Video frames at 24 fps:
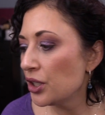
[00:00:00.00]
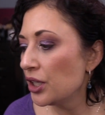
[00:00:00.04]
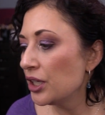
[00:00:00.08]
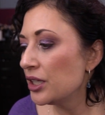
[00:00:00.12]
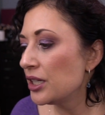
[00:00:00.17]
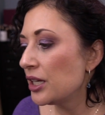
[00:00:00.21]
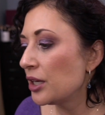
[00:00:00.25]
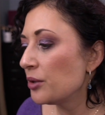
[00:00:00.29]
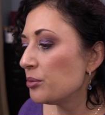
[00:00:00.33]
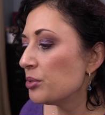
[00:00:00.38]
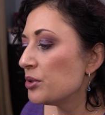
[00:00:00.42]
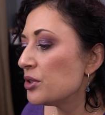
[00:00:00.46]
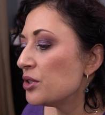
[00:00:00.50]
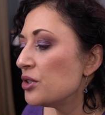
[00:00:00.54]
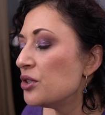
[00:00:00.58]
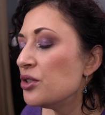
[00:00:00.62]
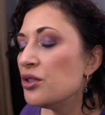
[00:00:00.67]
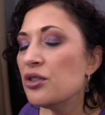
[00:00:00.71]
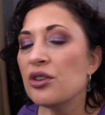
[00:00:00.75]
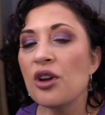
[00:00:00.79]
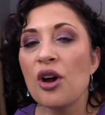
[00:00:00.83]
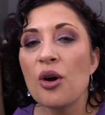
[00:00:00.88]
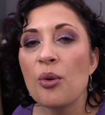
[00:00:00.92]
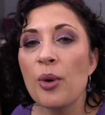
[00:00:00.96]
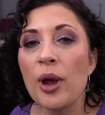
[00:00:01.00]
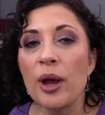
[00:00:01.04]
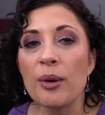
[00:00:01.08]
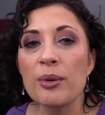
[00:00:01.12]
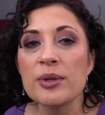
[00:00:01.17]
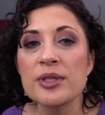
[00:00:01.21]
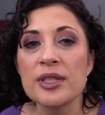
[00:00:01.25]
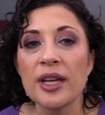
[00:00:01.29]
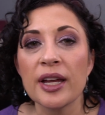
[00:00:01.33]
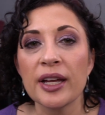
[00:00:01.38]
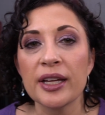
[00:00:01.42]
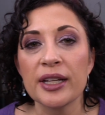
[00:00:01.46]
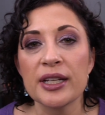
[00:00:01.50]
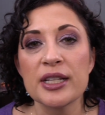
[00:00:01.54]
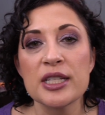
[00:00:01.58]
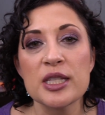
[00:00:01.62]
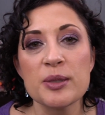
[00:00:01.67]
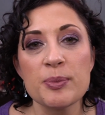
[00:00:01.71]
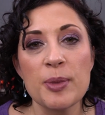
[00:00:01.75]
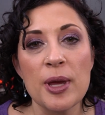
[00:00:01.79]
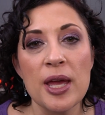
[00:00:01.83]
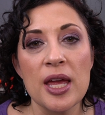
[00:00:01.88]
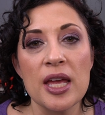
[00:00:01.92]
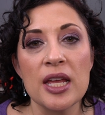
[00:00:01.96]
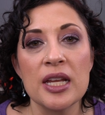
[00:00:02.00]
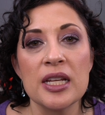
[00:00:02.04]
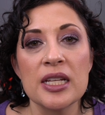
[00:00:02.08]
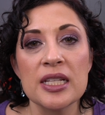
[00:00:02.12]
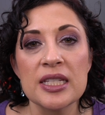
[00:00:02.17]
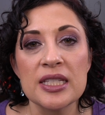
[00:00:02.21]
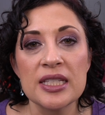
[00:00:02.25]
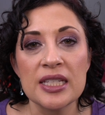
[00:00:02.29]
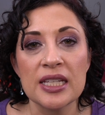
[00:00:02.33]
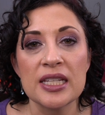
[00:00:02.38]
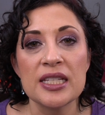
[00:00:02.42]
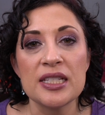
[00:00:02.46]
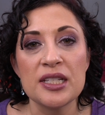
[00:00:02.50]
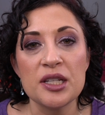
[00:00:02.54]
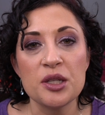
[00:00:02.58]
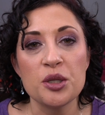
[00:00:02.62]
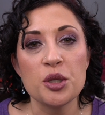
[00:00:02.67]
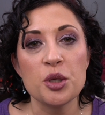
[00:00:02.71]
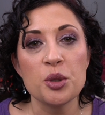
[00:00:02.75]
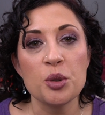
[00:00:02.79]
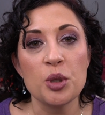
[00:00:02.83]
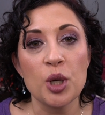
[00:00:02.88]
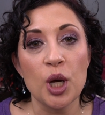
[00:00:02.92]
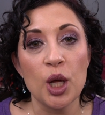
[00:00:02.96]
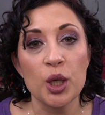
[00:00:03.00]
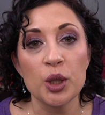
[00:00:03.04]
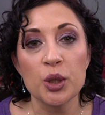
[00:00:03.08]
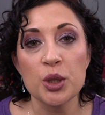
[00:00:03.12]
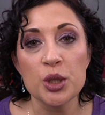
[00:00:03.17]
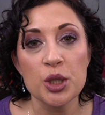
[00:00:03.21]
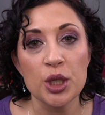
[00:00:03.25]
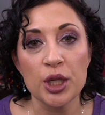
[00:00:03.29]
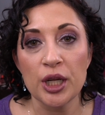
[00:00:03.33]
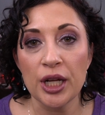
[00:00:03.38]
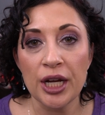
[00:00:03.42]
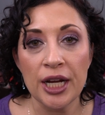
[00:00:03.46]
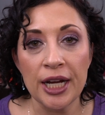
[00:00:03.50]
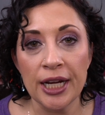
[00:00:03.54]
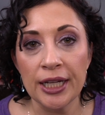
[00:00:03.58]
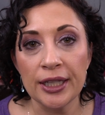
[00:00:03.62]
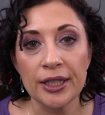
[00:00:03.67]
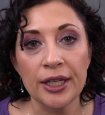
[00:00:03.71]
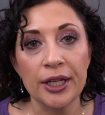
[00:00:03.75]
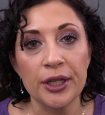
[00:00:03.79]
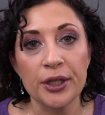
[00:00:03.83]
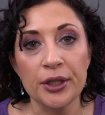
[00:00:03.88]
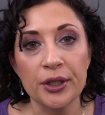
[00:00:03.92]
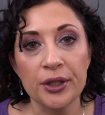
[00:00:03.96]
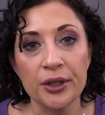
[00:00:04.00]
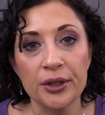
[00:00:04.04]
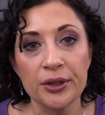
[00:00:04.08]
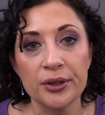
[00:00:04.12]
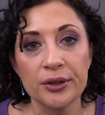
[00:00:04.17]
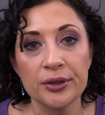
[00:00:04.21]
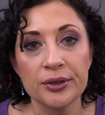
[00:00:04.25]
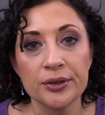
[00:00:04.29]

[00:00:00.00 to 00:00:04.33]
And I was, no way was I going to spend $62 on a highlighter.